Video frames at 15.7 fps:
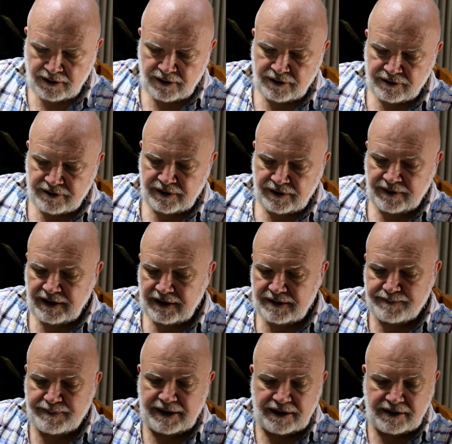So this
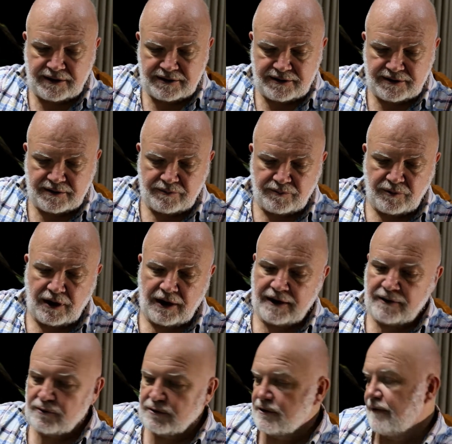piece I
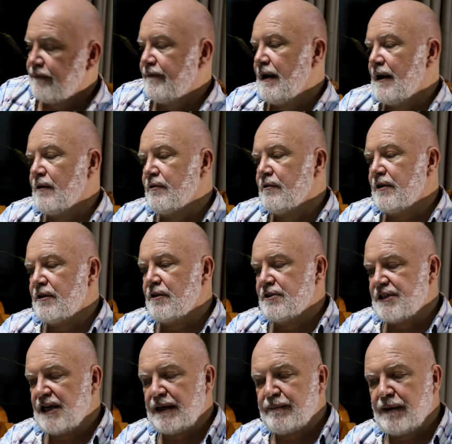also found in a
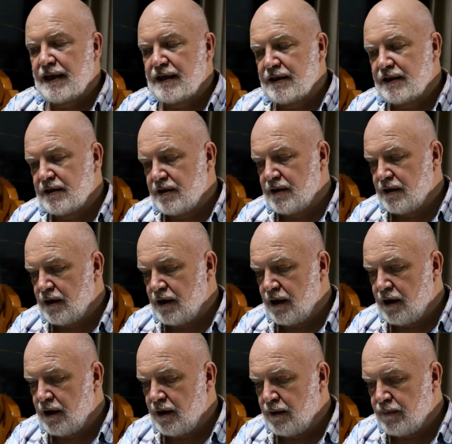shamanic
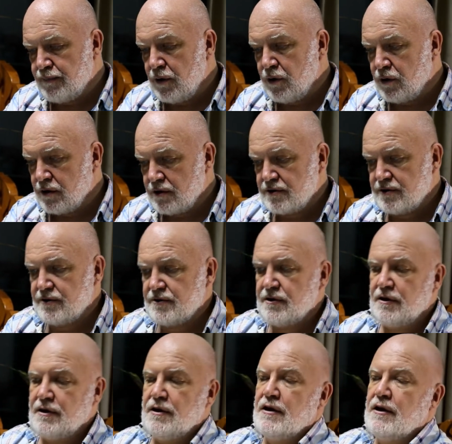box.
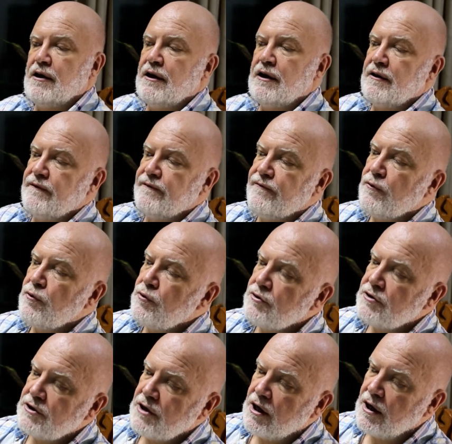It's
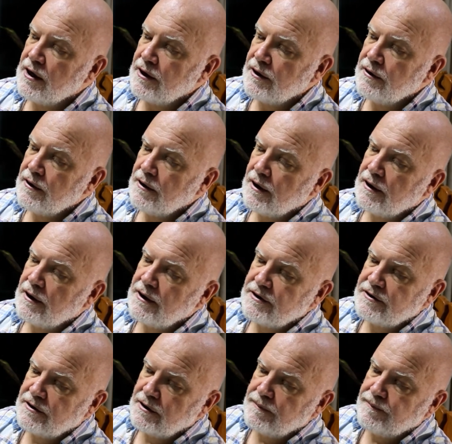forged iron, and
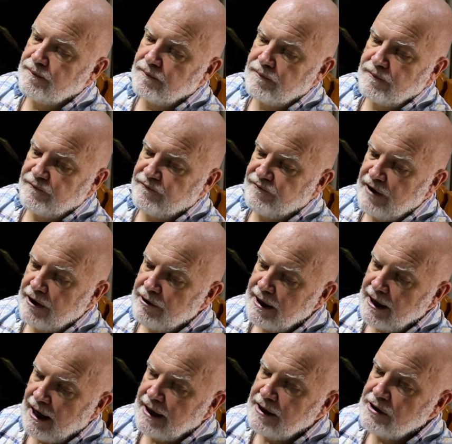it's a very
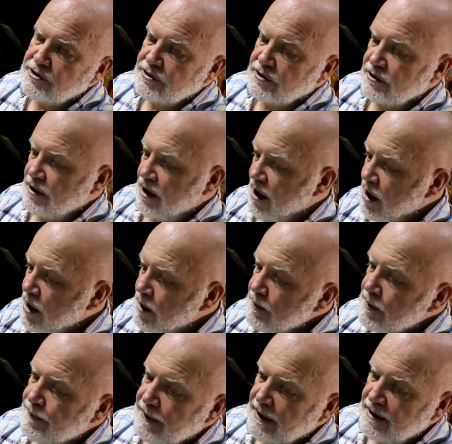ancient
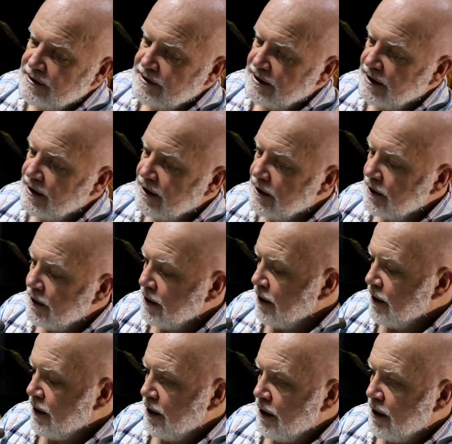armour-piercing
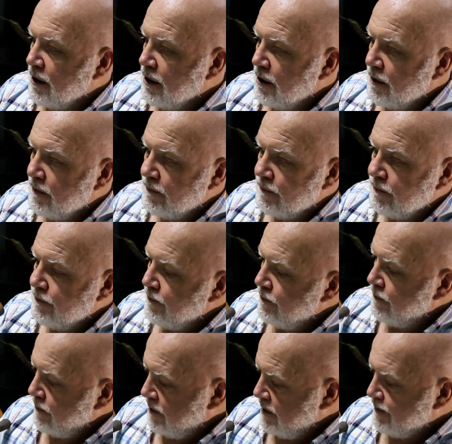
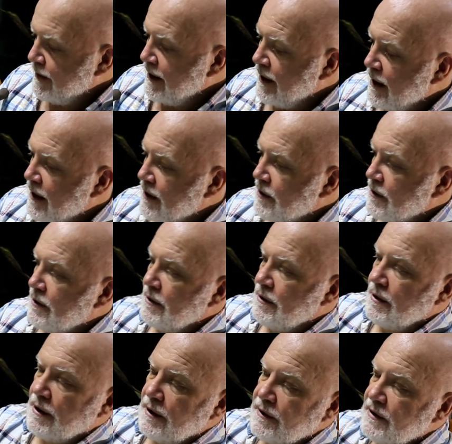spearhead,
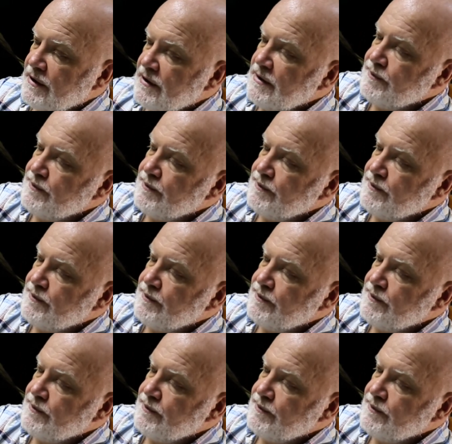and this is